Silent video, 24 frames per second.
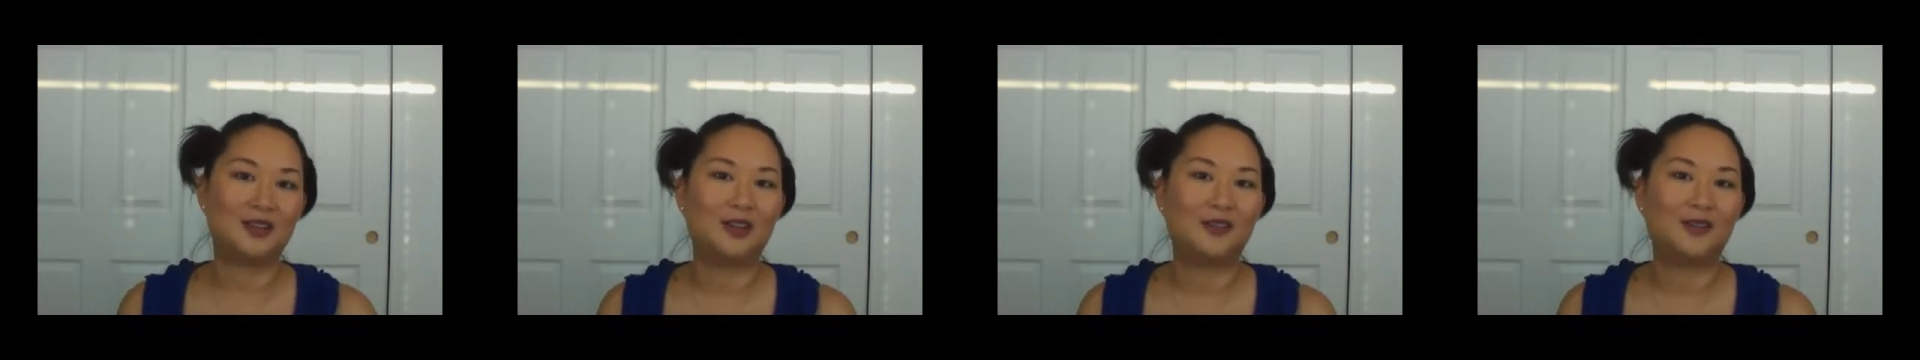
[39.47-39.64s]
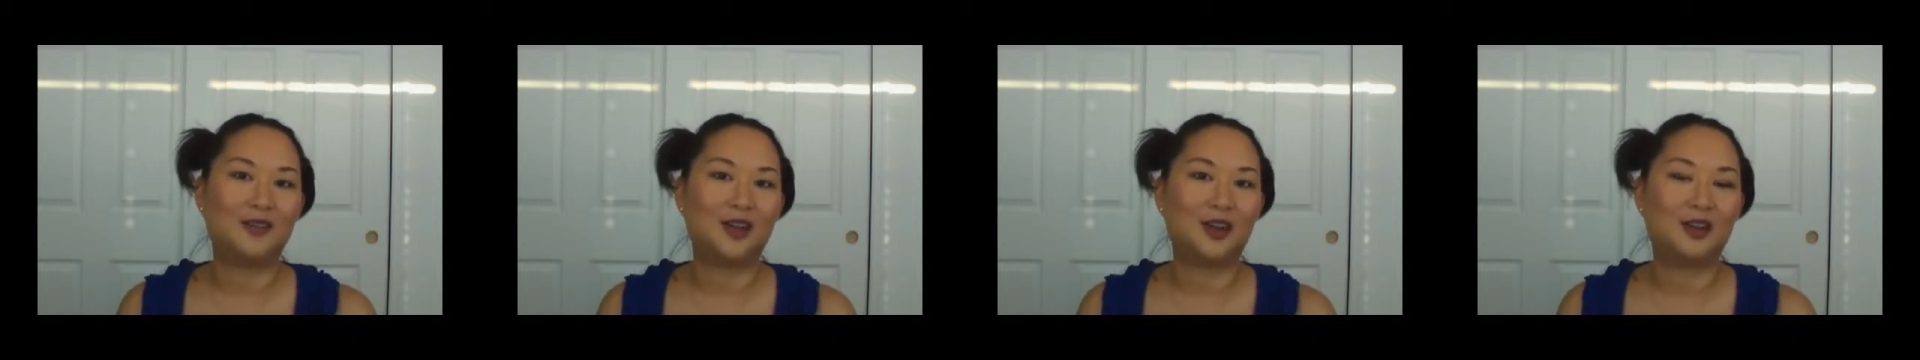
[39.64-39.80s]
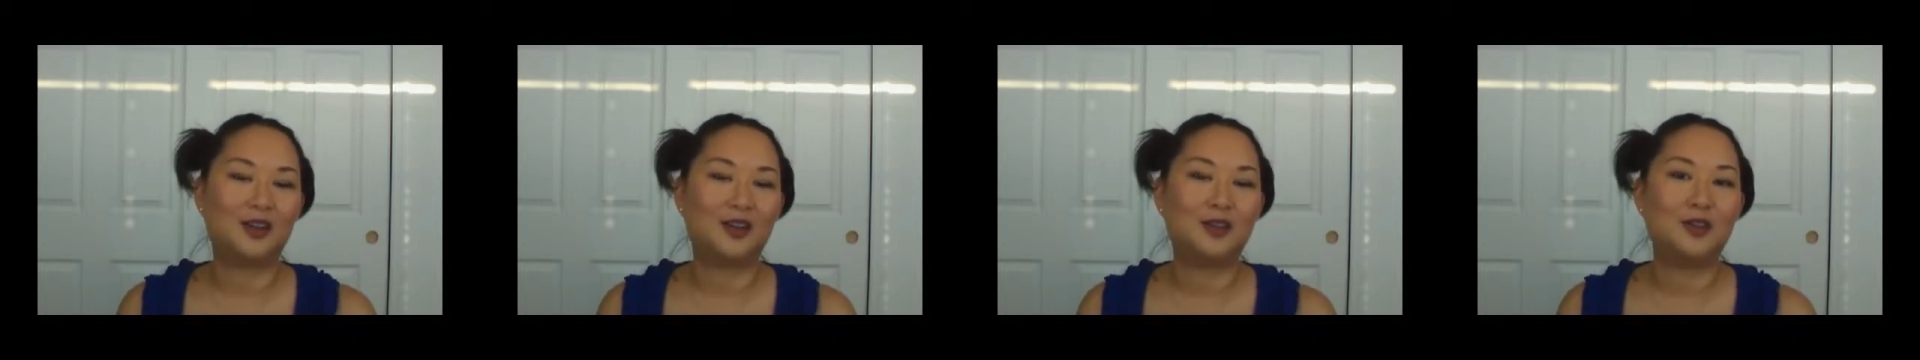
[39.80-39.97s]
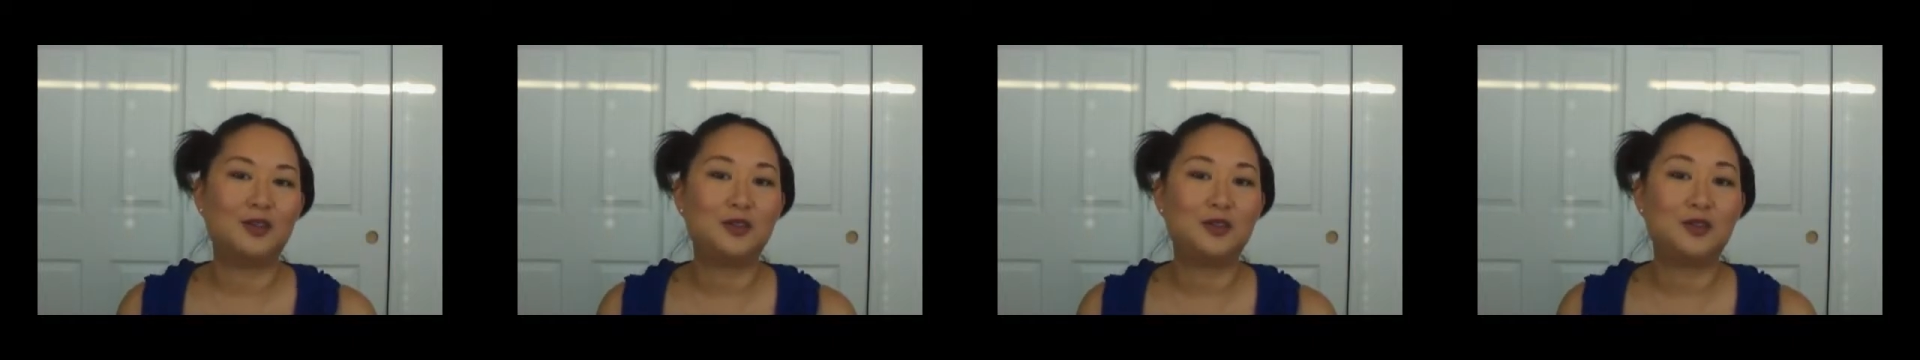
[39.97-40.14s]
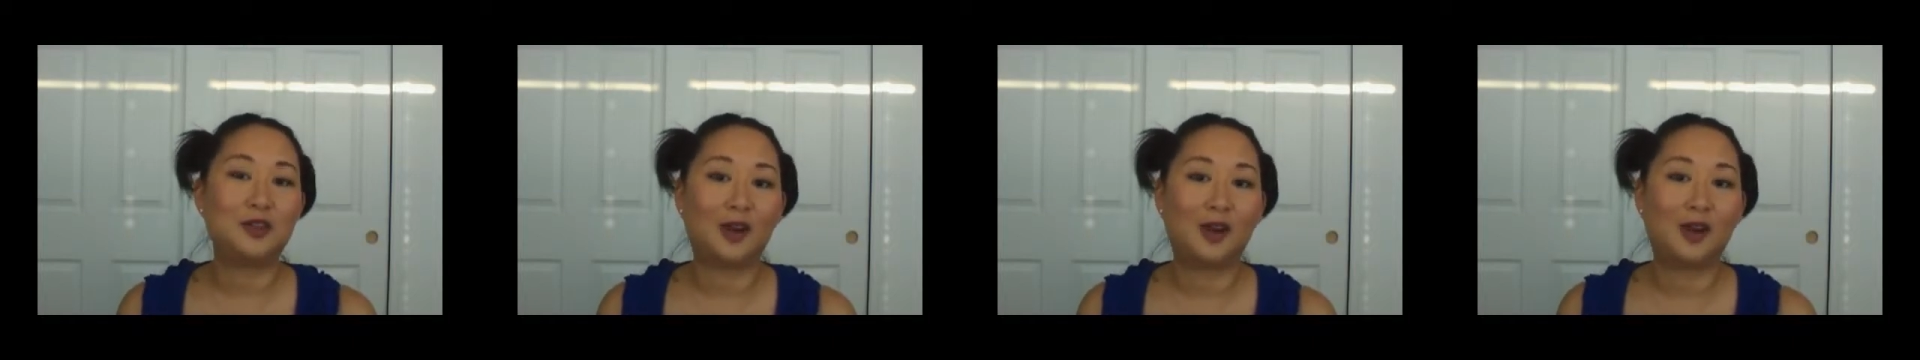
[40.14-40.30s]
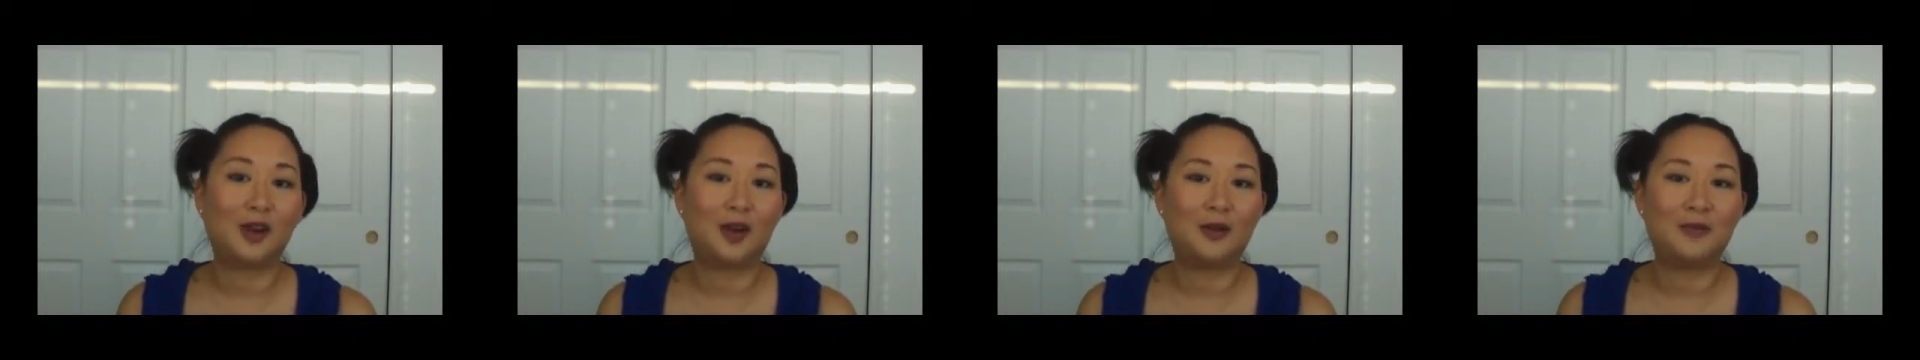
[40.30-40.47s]
I've got a new
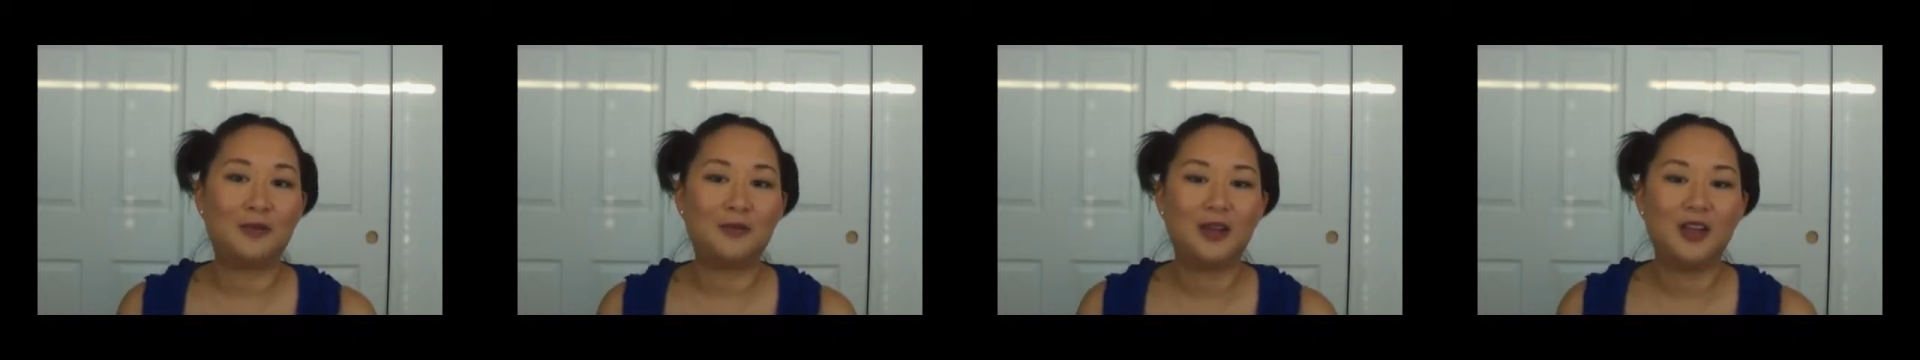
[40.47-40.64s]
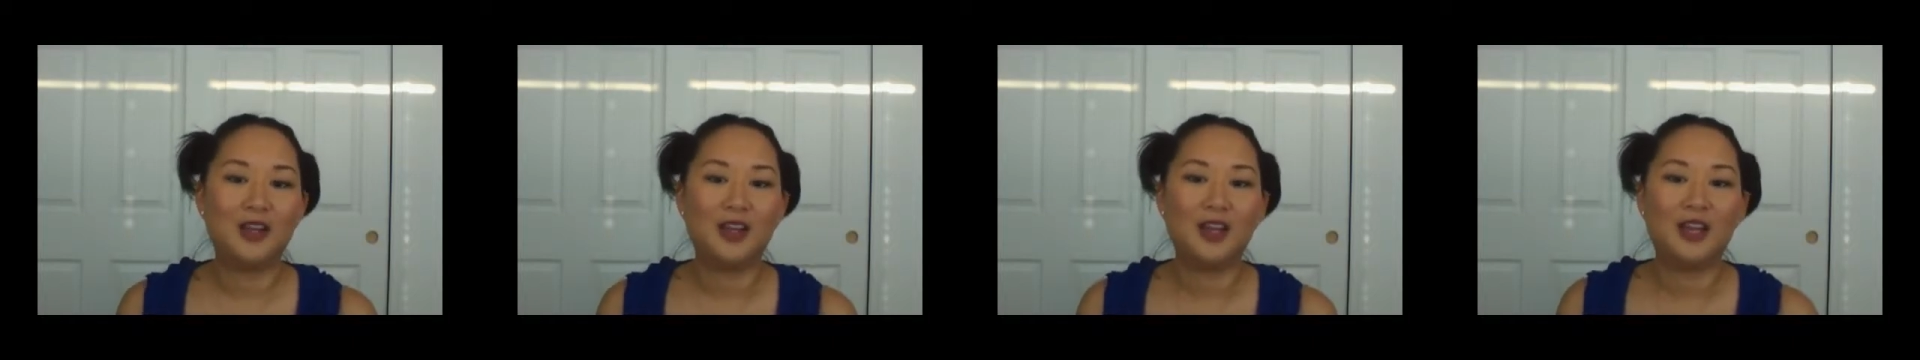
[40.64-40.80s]
job